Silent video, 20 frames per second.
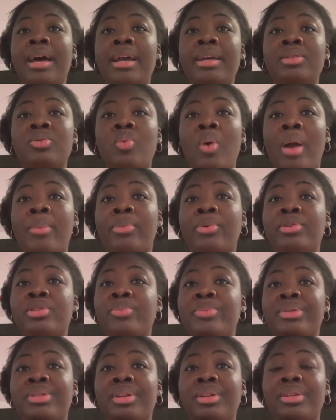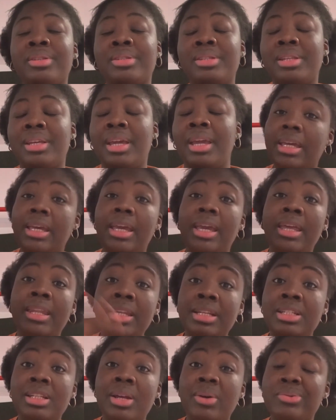that is what i'm going to be studying today
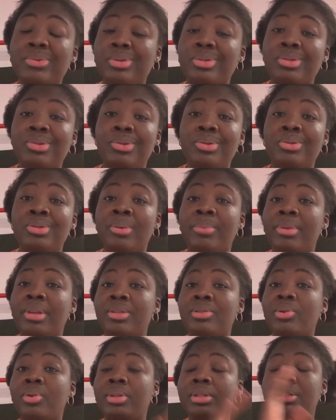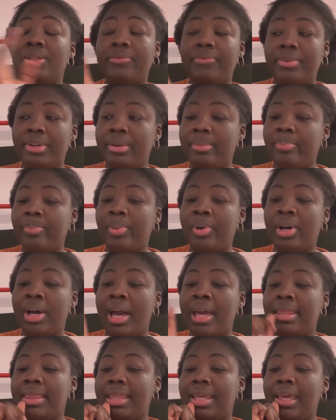initially i was going to do something totally different
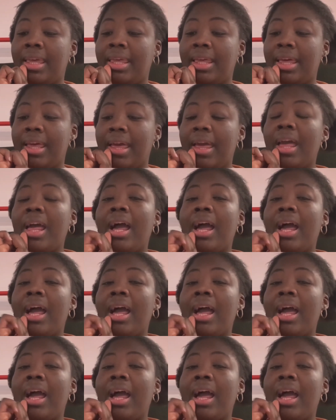but i think